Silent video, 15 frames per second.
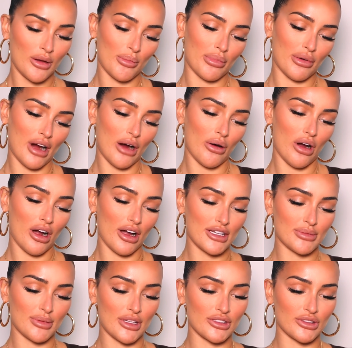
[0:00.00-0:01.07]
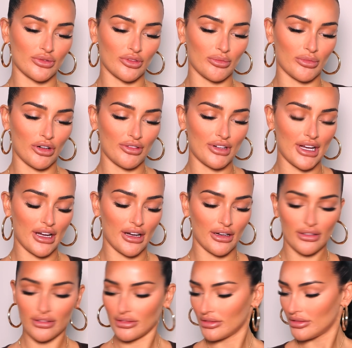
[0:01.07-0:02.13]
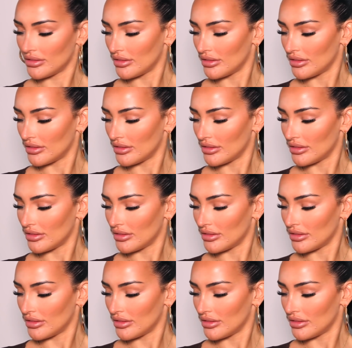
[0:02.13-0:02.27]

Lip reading: Brow Artist Pencil from L'Oreal.